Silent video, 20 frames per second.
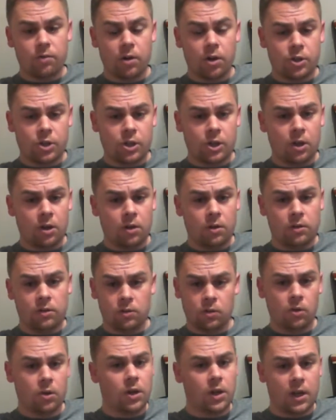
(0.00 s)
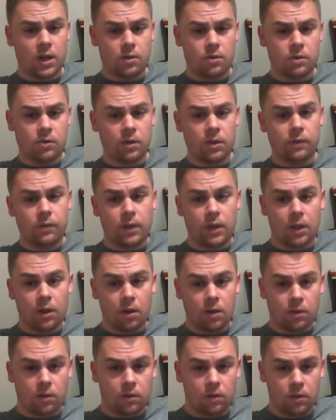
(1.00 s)
rushing yards, they're all going to get receiving
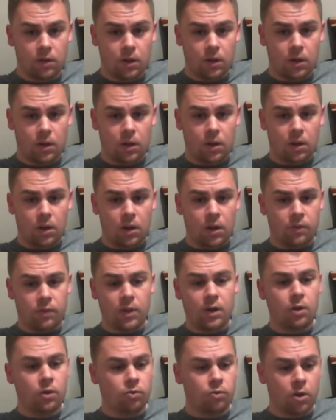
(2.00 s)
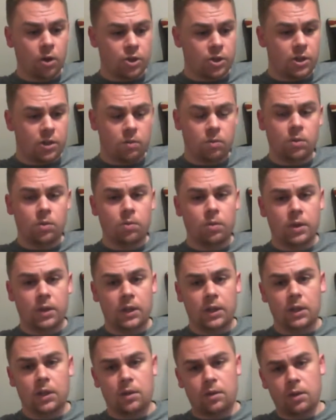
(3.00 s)
yards. If they're not rushing it 1
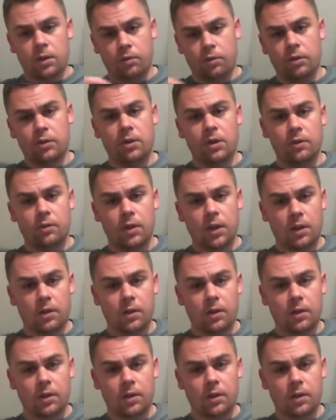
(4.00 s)
week, they're receiving it.